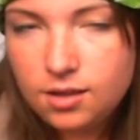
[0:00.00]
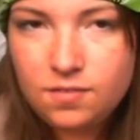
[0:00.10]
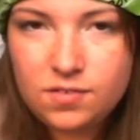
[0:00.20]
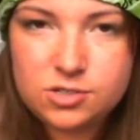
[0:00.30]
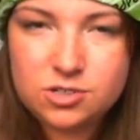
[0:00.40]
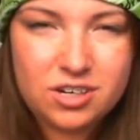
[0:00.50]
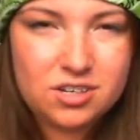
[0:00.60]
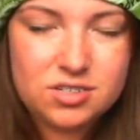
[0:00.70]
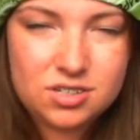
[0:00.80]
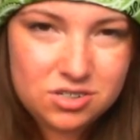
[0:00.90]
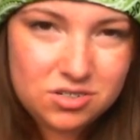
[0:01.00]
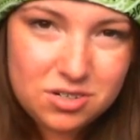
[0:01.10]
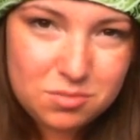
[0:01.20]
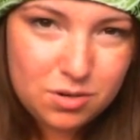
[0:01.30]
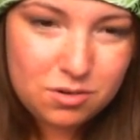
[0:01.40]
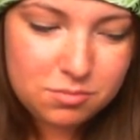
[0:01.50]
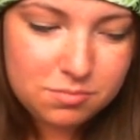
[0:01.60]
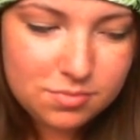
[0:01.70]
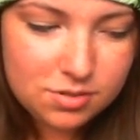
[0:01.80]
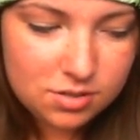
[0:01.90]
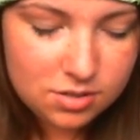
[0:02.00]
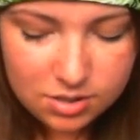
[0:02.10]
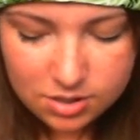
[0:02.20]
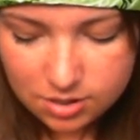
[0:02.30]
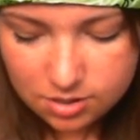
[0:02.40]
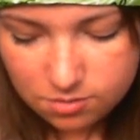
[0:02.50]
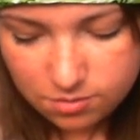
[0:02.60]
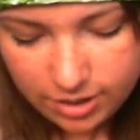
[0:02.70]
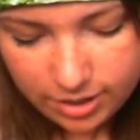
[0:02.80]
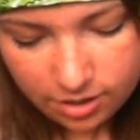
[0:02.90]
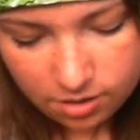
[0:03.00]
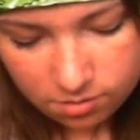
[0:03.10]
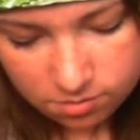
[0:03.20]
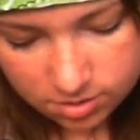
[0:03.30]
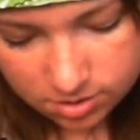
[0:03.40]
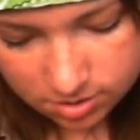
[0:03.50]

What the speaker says: eventually I'll send you your poem. Right now,